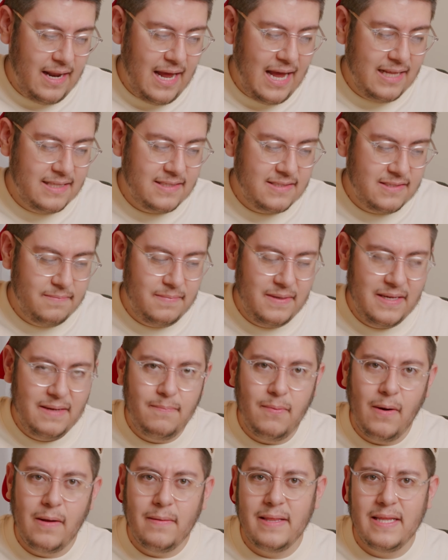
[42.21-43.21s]
It had to be
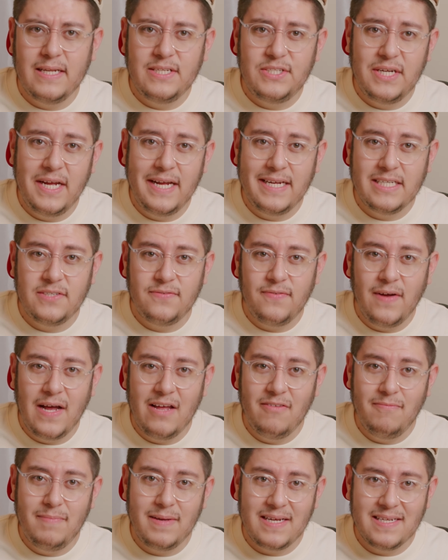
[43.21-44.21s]
probably the
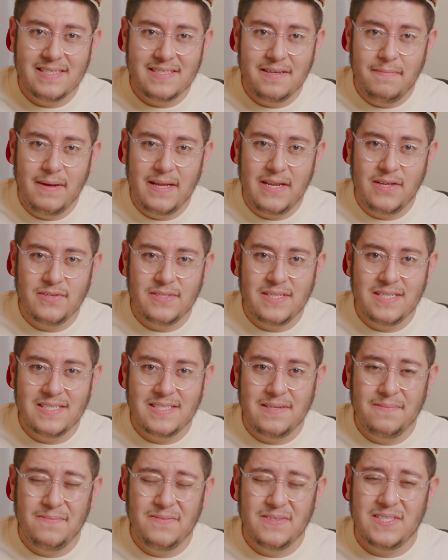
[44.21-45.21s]
GH5 because the menu
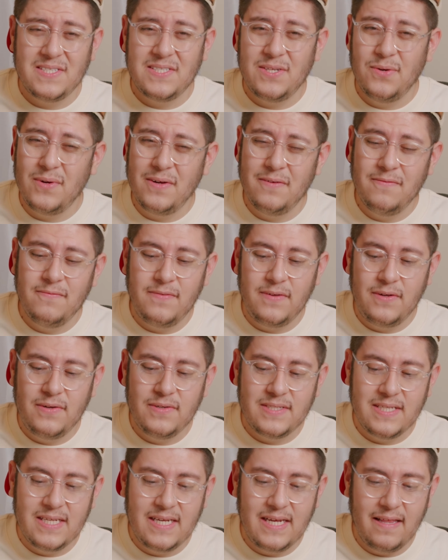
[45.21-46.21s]
system was so
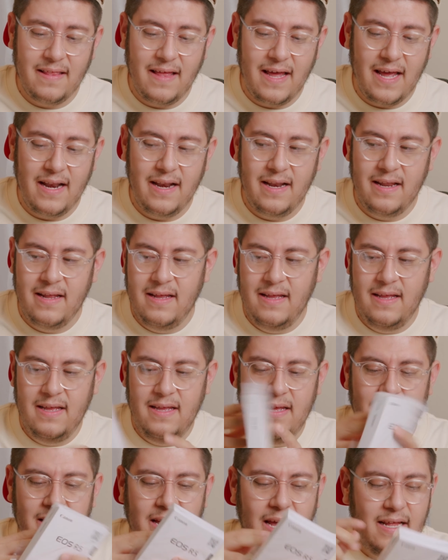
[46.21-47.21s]
confusing that
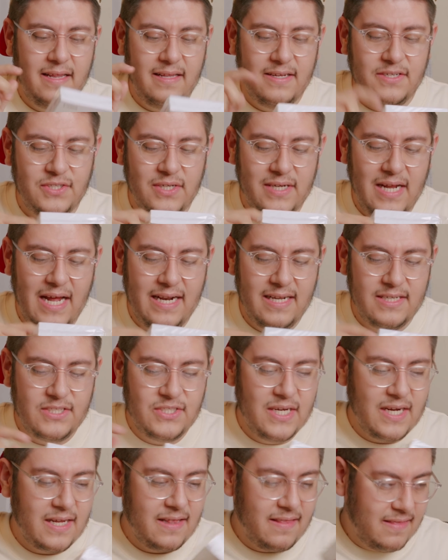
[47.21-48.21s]
I legit had to
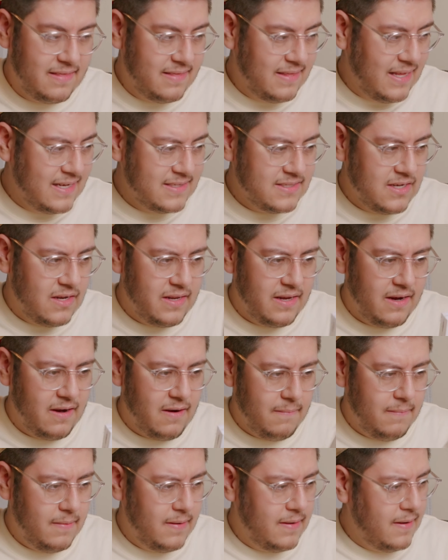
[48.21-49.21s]
check things on
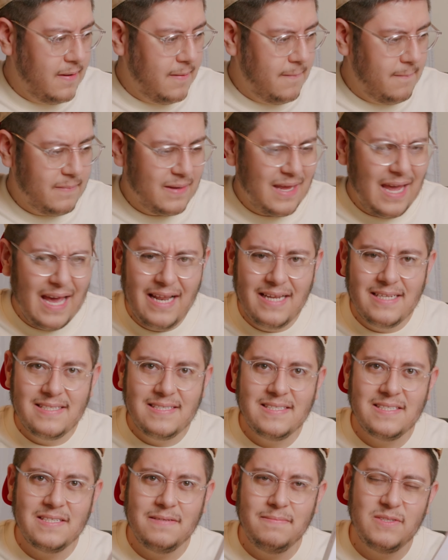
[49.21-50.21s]
here. But Canon
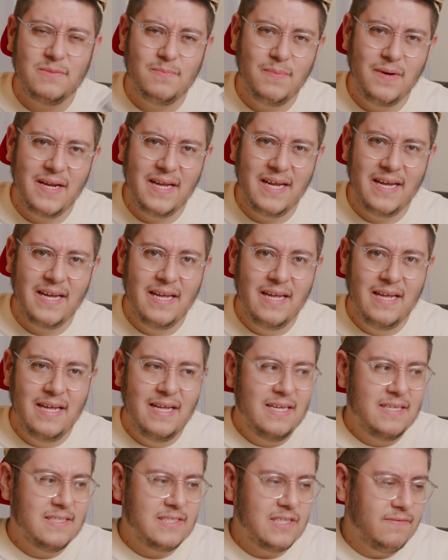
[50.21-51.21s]
system is pretty
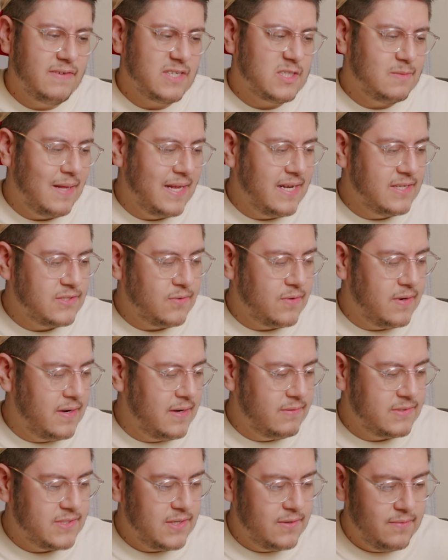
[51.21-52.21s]

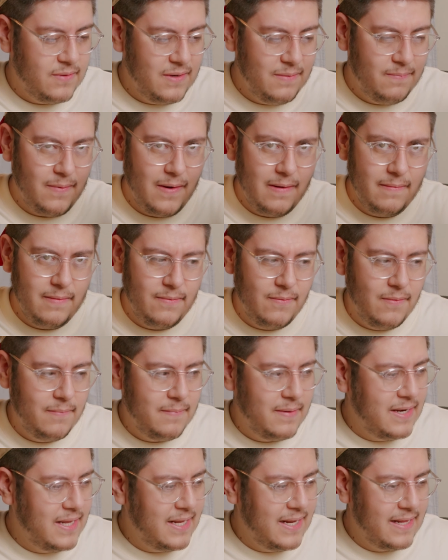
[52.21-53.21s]
self-explanatory, so we probably won't
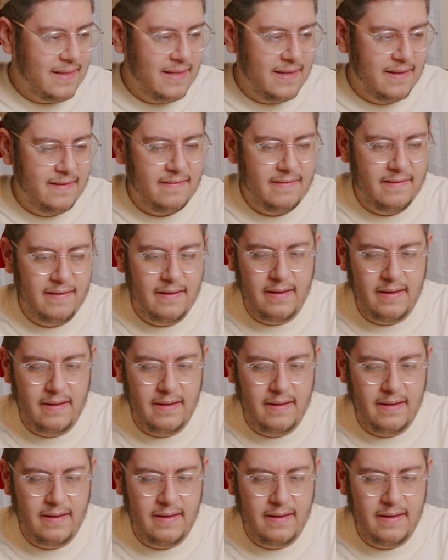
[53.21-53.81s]
be needing this.